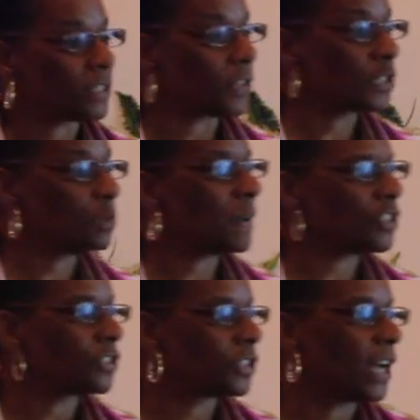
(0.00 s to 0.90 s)
So
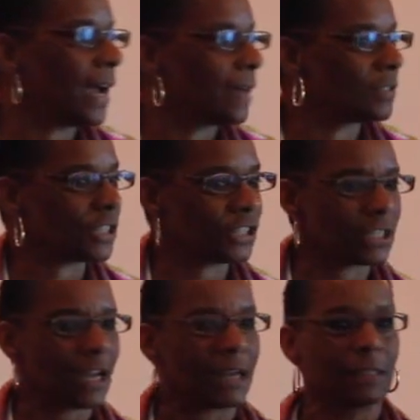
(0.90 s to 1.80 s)
special times that
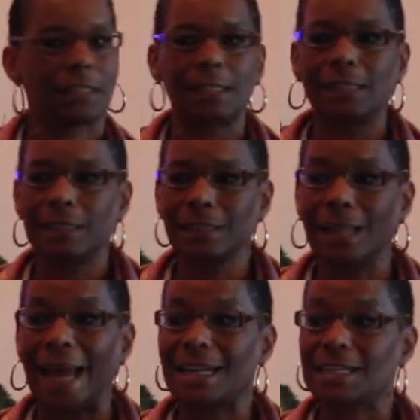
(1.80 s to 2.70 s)
just kind of
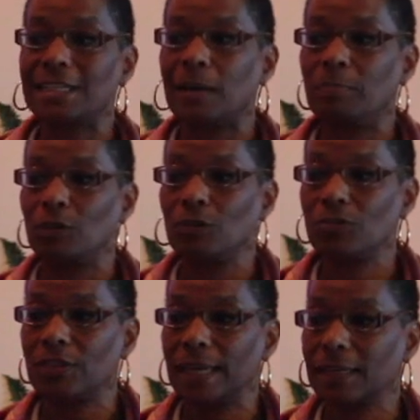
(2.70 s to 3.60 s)
light us up and you
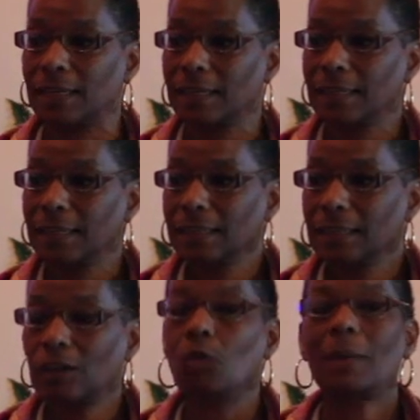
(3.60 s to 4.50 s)
think,
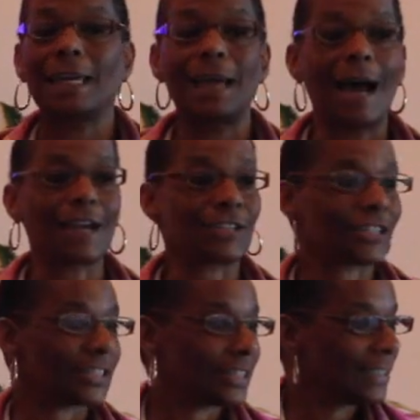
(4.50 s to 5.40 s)
oh my
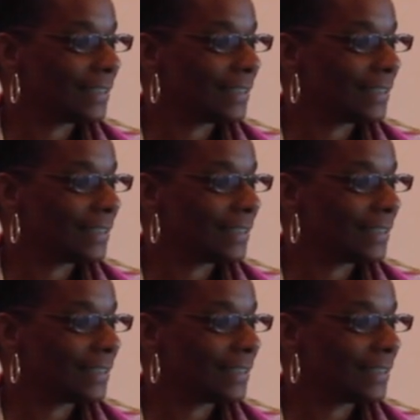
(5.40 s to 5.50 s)
gosh,